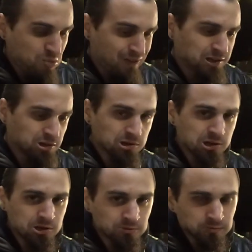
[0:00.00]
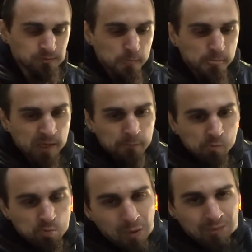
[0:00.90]
Okay.
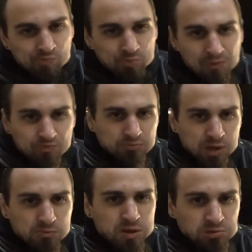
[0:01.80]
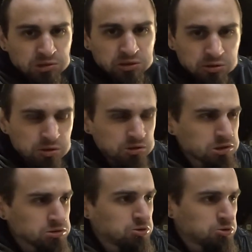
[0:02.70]
Maybe I'm still not
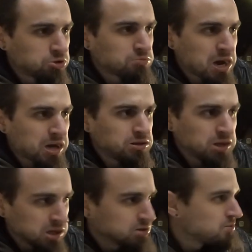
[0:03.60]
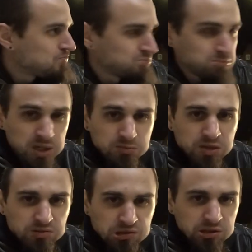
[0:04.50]
an old man yet. Maybe I've
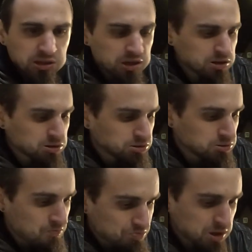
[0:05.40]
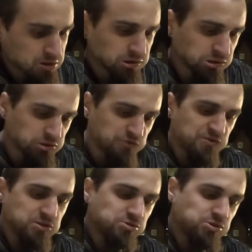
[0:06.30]
still got it. I can still
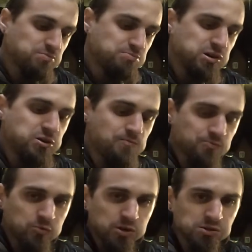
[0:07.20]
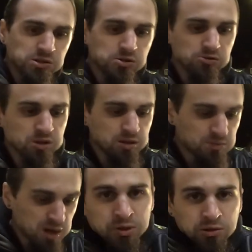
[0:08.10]
finish a big 1 kilo
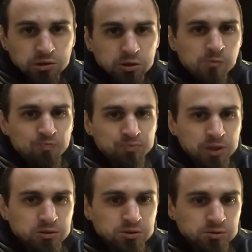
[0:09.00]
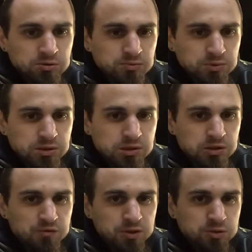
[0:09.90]
kebab. So, thank you dear
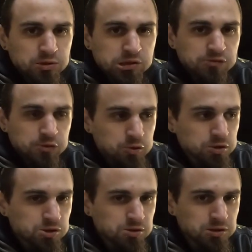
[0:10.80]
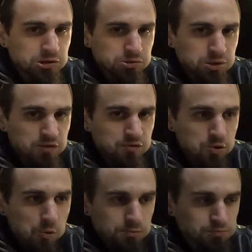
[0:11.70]
viewers for watching this
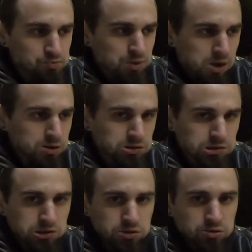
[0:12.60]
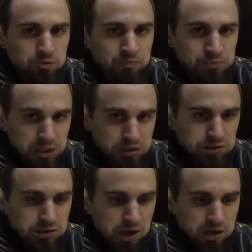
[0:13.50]
review, and I'll see you next
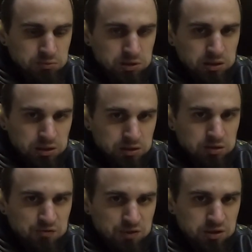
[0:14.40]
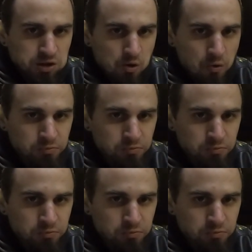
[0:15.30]
time in another video.